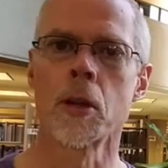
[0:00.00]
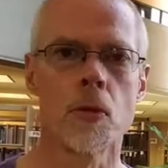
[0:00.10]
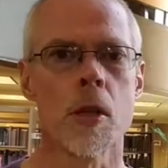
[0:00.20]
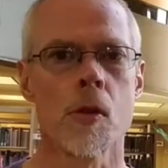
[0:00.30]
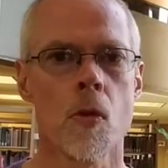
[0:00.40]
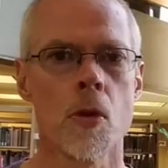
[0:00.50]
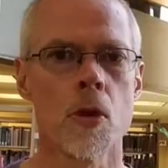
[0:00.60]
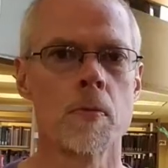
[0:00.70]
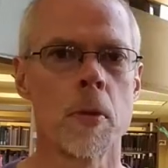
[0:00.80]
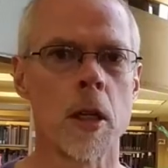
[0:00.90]
Greek
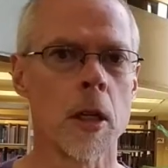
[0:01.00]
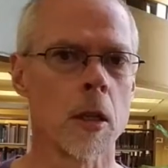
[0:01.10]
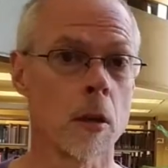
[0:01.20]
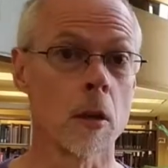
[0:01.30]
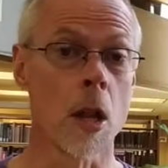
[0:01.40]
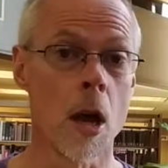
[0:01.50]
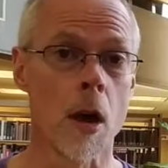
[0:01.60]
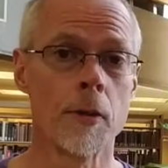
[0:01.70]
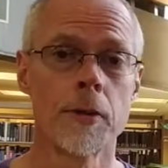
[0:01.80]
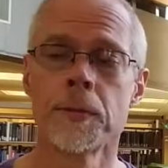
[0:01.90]
word meaning
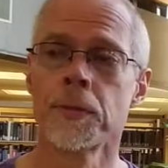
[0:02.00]
love,